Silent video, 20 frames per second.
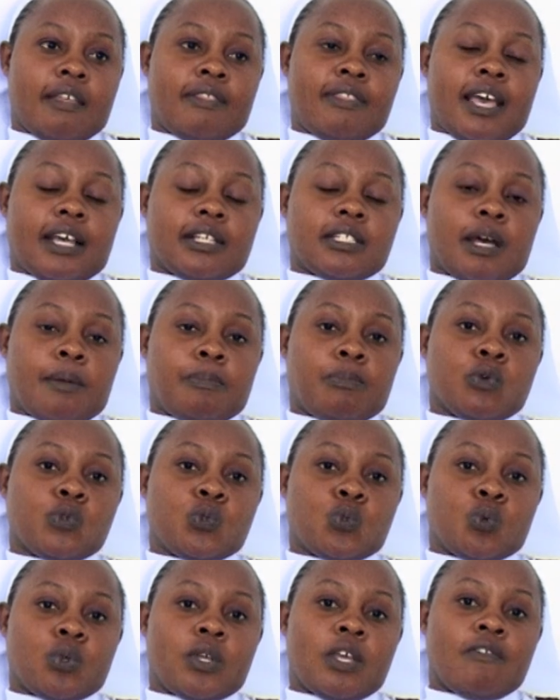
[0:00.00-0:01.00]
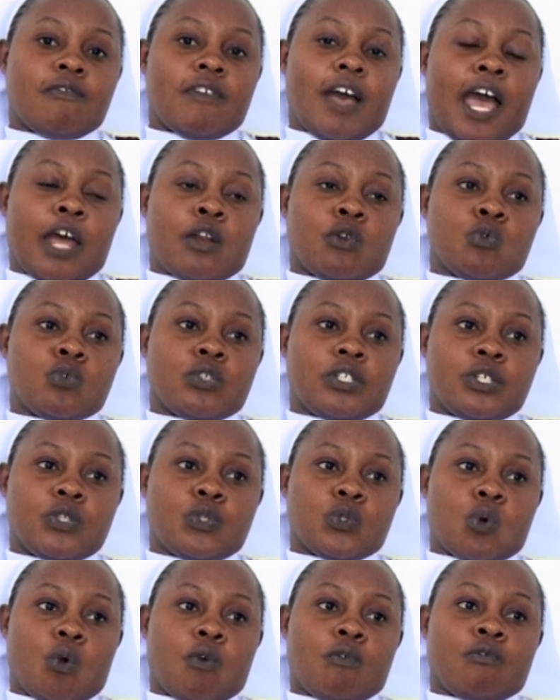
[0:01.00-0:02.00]
they are supposed to give a
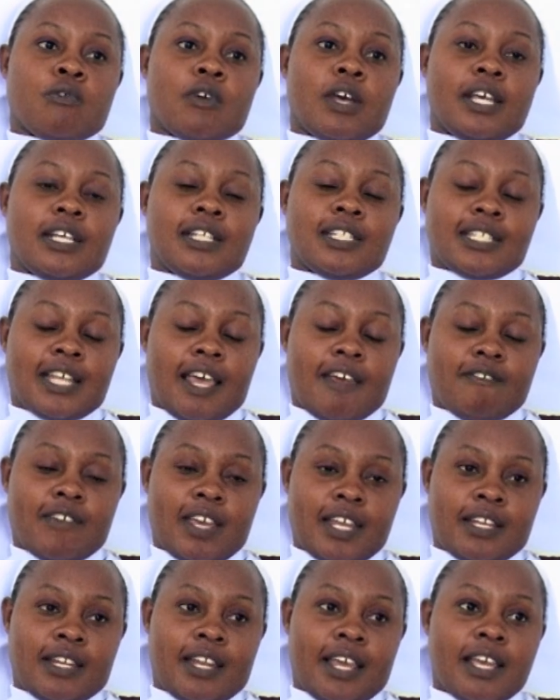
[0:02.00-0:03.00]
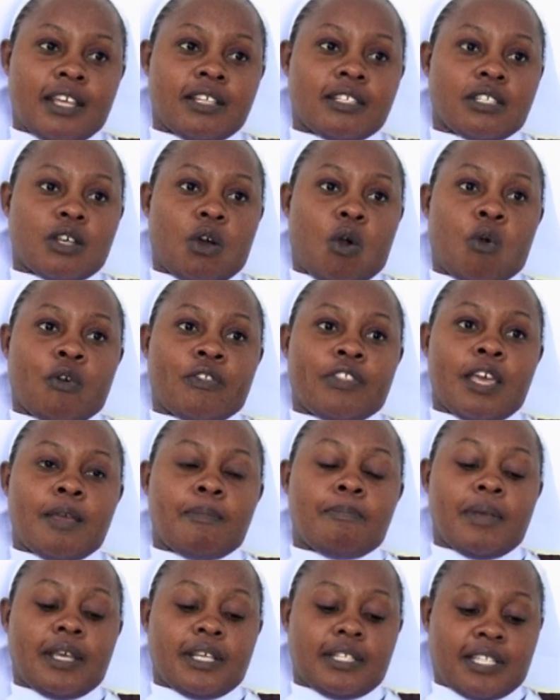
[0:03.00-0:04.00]
notice of 7 days, or they
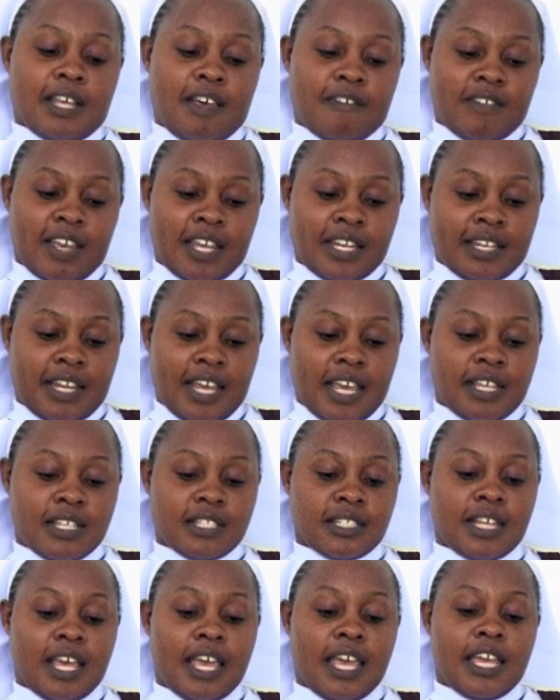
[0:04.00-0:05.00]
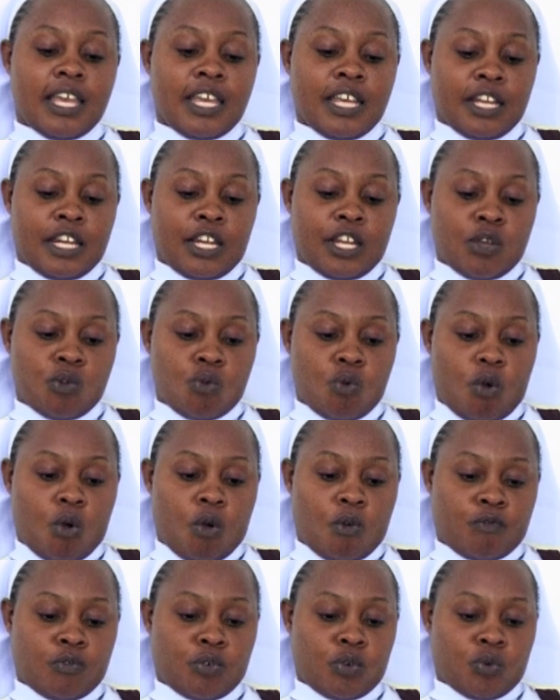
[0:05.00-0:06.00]
pay 7 days in lieu
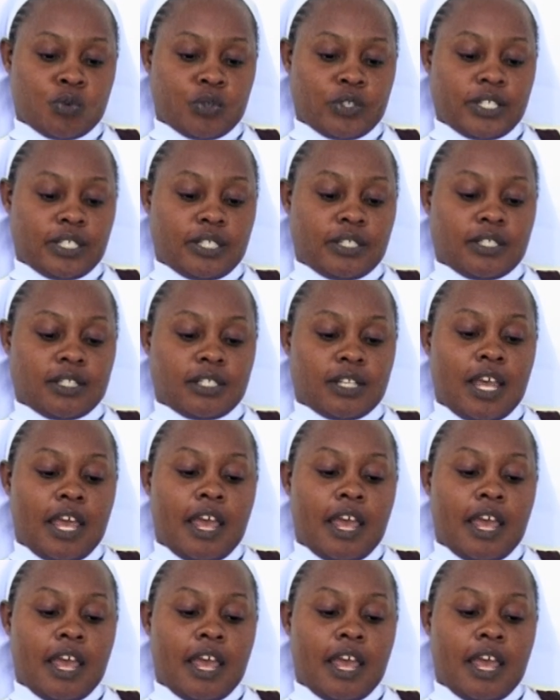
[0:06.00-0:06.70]
of notice.